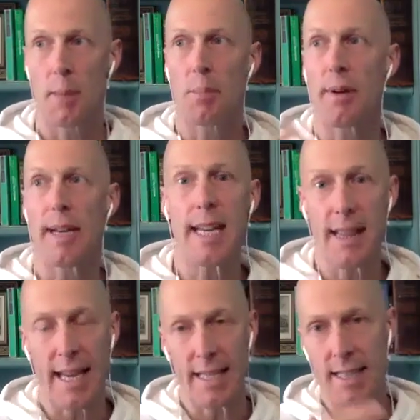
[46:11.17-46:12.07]
bringing
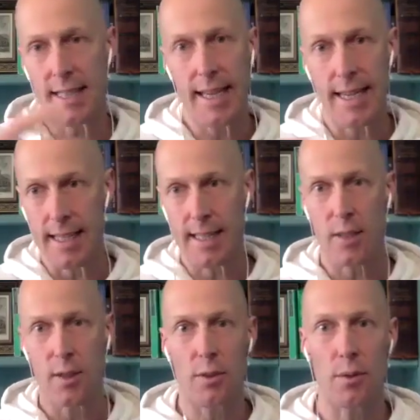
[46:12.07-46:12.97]
that state
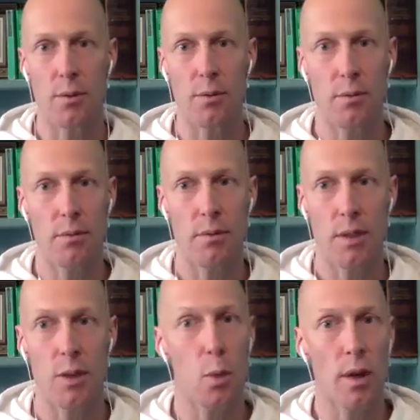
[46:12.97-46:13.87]
into
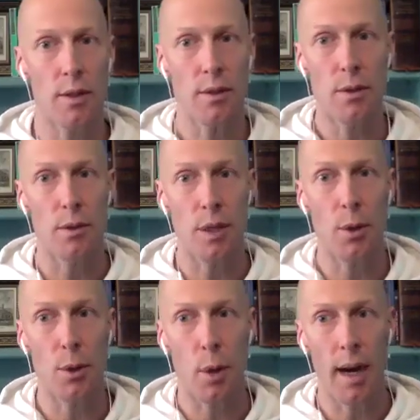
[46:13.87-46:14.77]
what you do and who
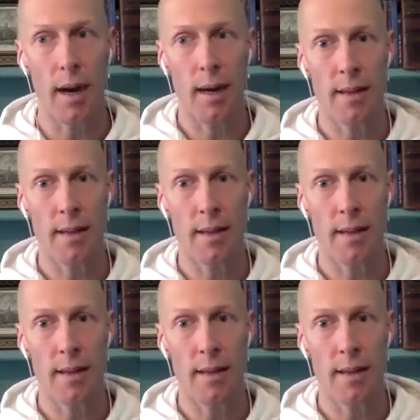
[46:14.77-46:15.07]
you are.